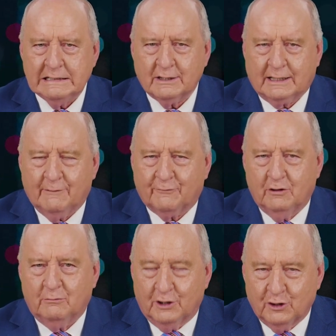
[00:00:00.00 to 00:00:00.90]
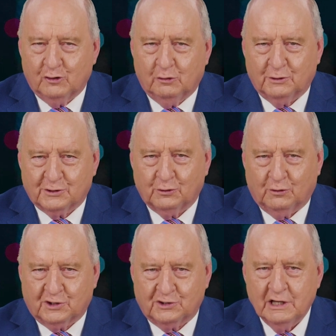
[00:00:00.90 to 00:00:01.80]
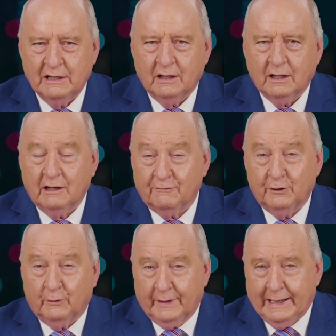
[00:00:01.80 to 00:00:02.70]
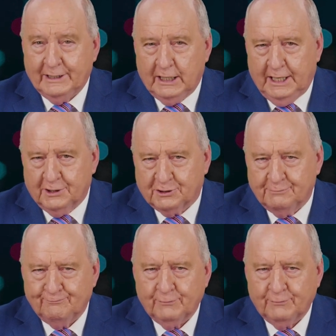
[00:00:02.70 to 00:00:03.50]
to come from renewable sources in fewer than 8 years.